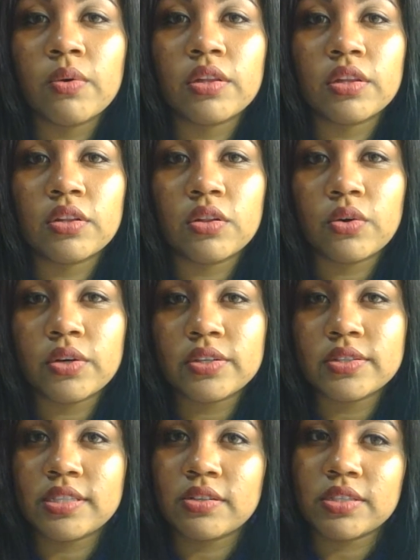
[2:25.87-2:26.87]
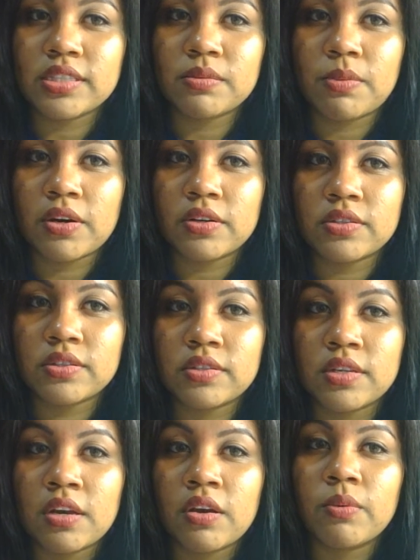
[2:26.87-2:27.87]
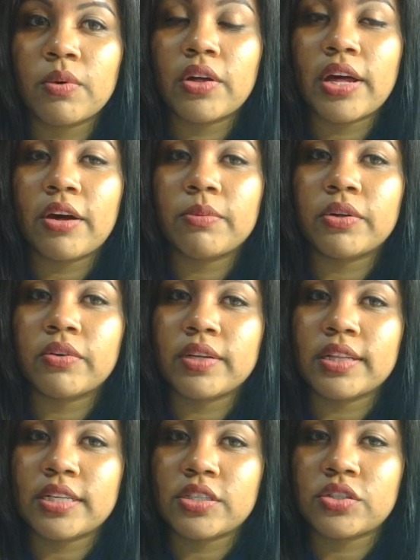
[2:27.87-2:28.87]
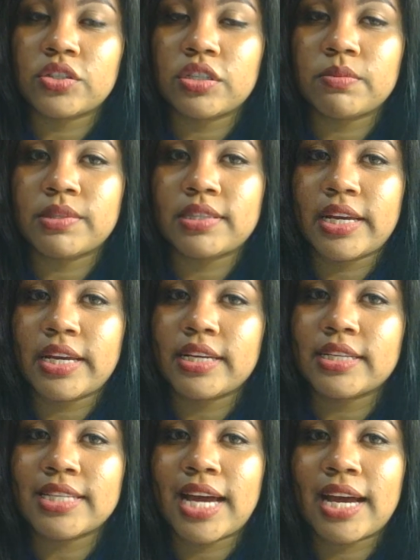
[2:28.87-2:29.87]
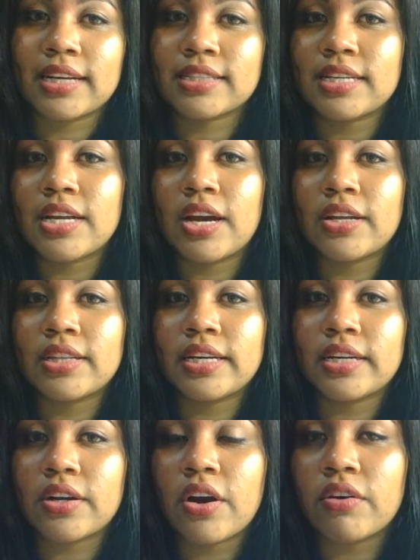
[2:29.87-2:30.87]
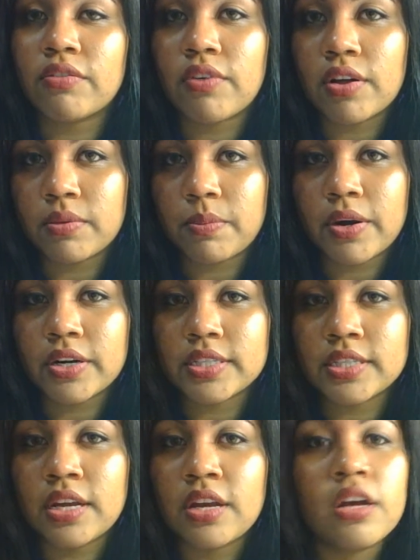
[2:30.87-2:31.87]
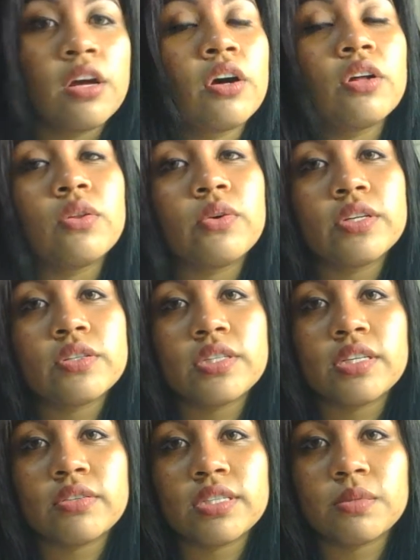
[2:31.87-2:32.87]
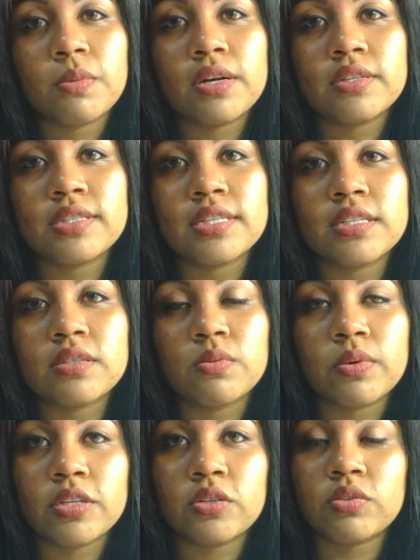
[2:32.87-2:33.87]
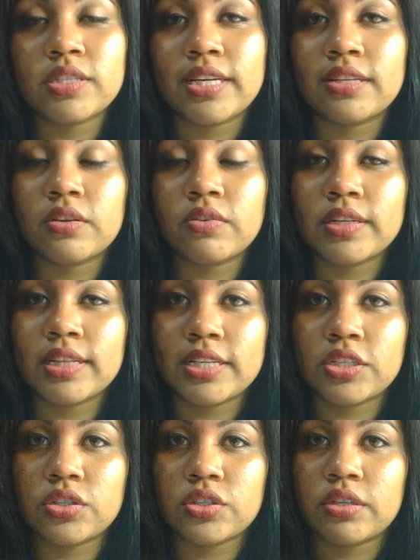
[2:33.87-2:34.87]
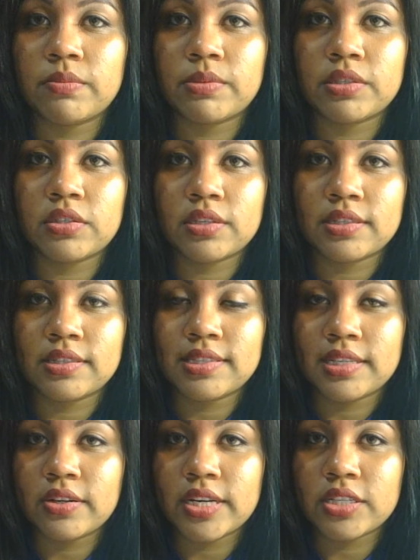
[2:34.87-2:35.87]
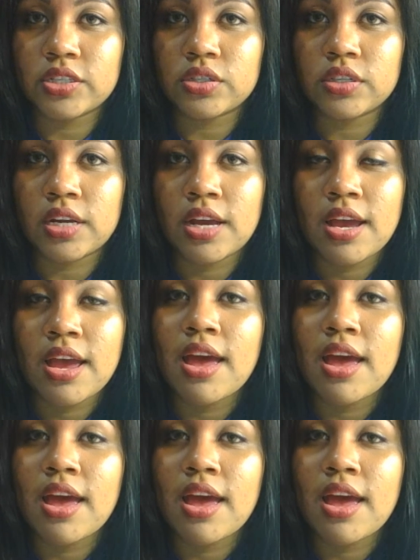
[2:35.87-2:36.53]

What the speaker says: with a loyalty response will help the relationship stay intact and not let it all fall apart. A loyalty response is when you take the relationship into consideration